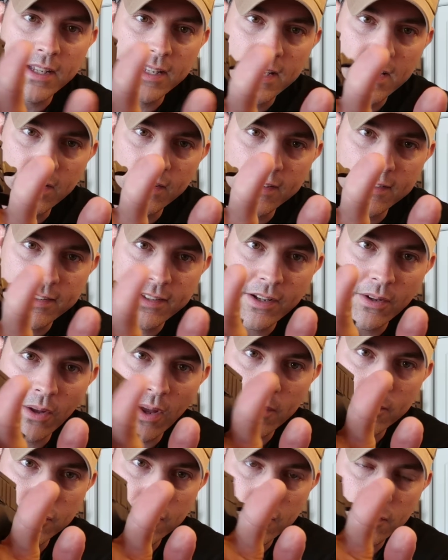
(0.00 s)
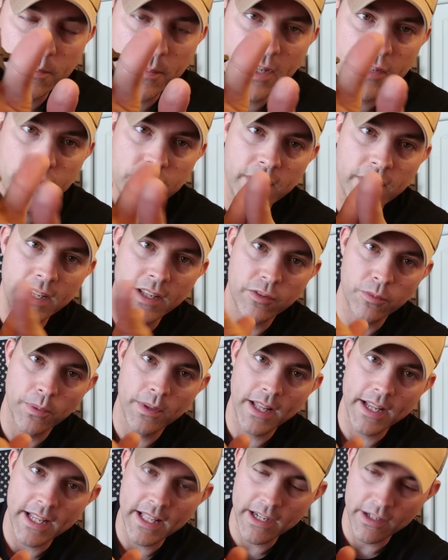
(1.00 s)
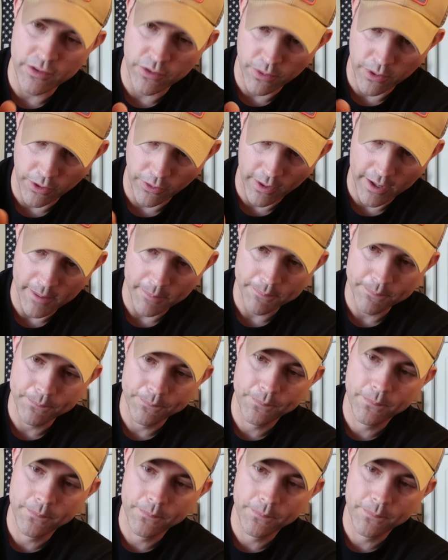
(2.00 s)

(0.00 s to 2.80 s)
the Achilles heel I was just mentioning, is when they get into a grip,